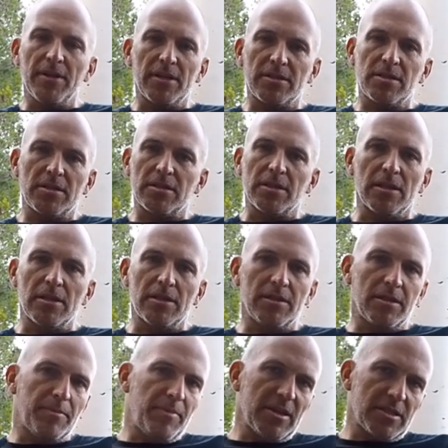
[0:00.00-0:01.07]
that's still
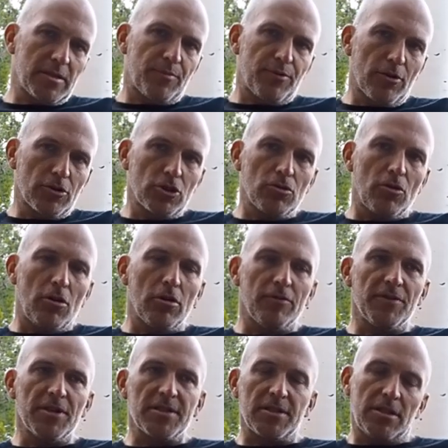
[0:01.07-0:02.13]
the best approach to all of
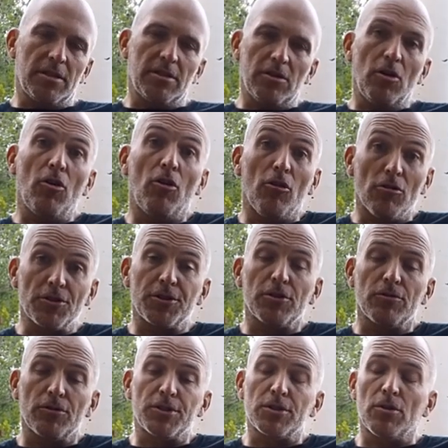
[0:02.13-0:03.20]
this and also
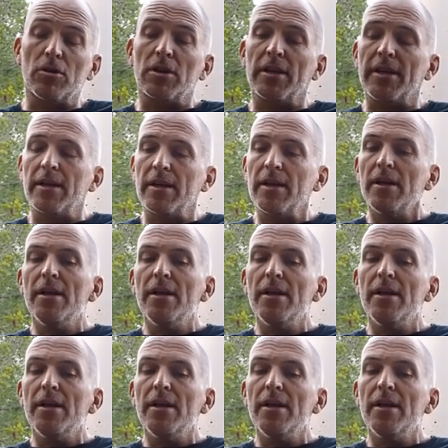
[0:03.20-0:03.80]
to snorkeling.